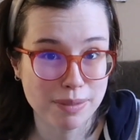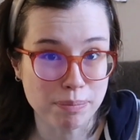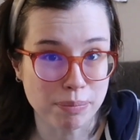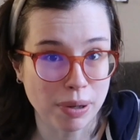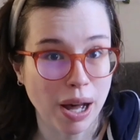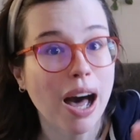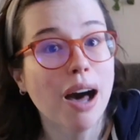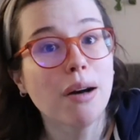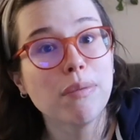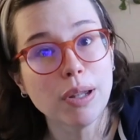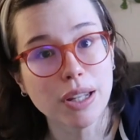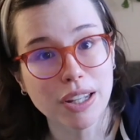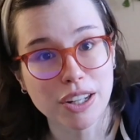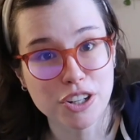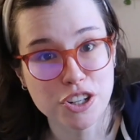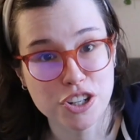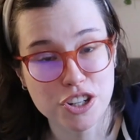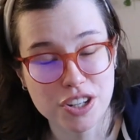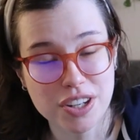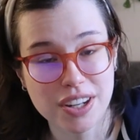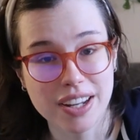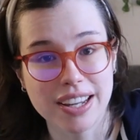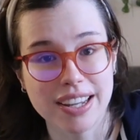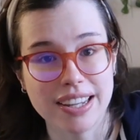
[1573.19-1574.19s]

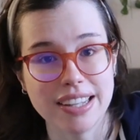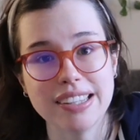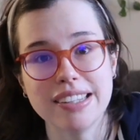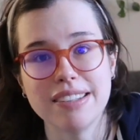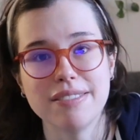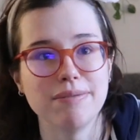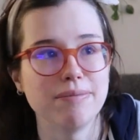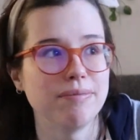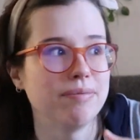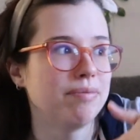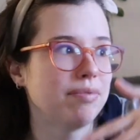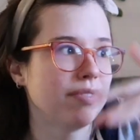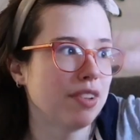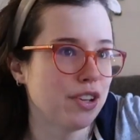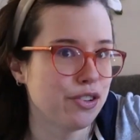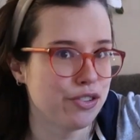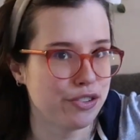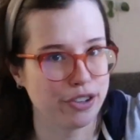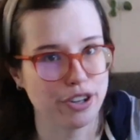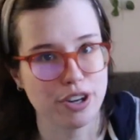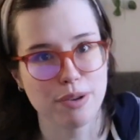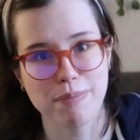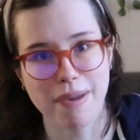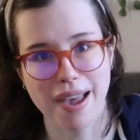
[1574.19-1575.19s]
published in a
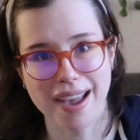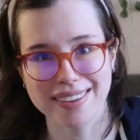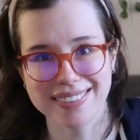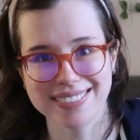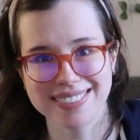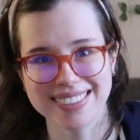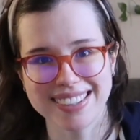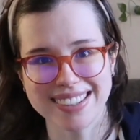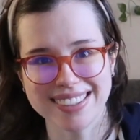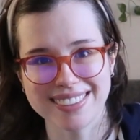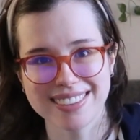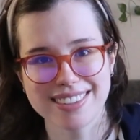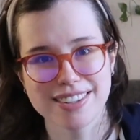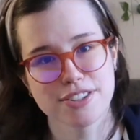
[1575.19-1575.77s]
certain magazine